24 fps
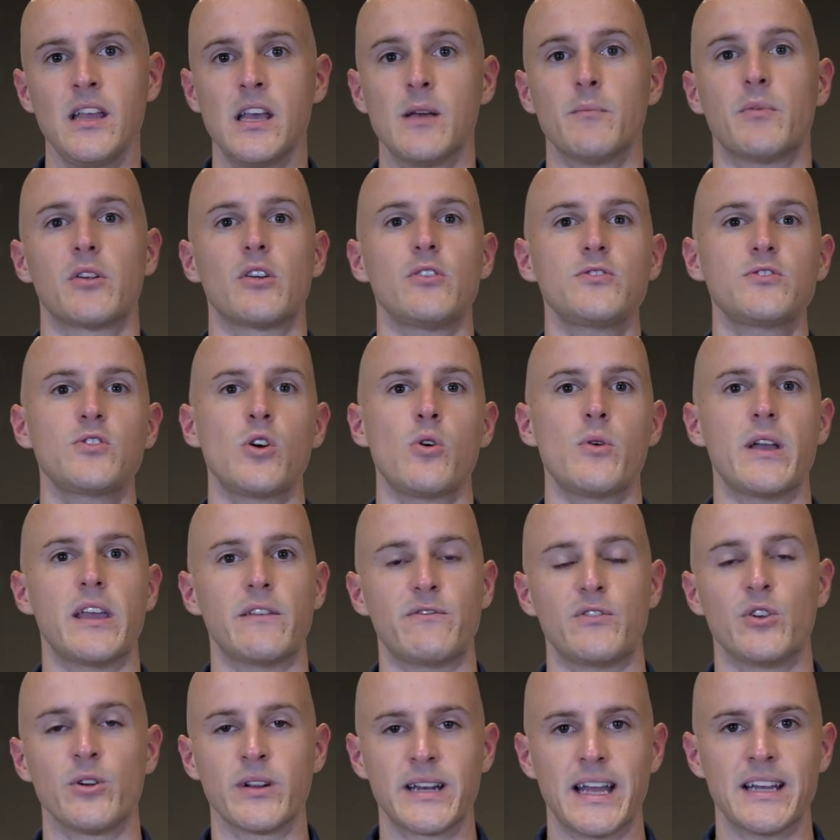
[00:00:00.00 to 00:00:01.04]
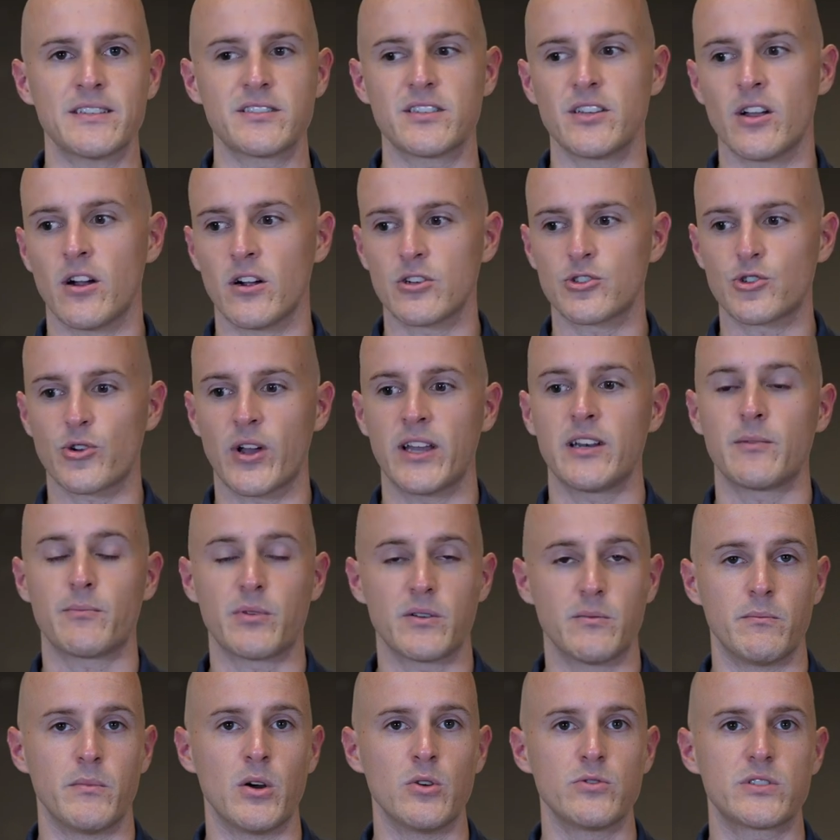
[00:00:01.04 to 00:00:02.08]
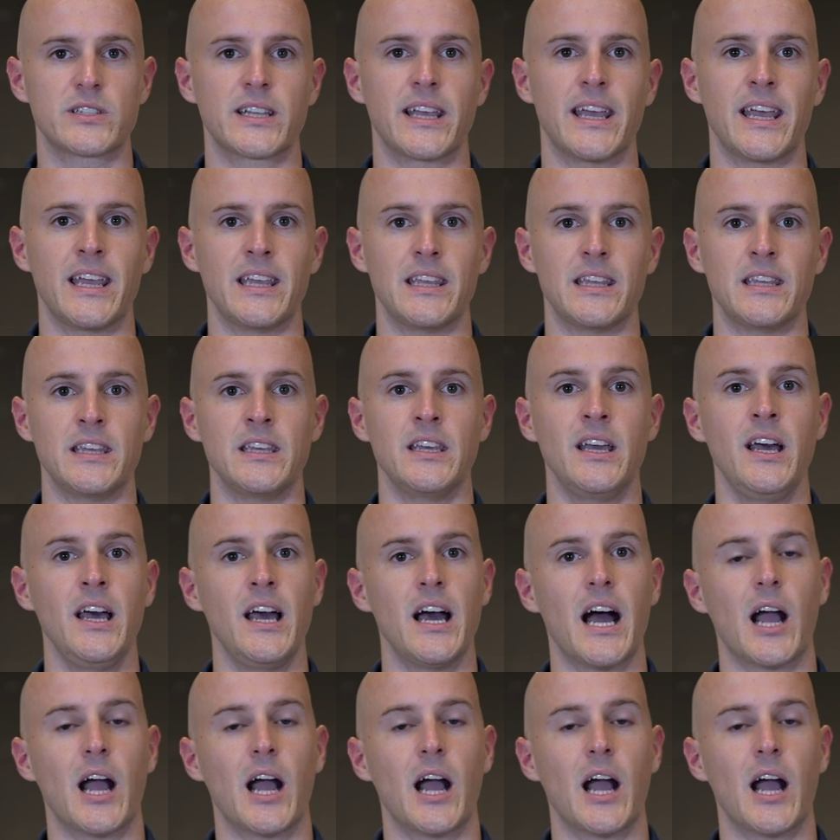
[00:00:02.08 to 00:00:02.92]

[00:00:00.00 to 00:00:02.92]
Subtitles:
but also if you're an SDR trying to promote to AE,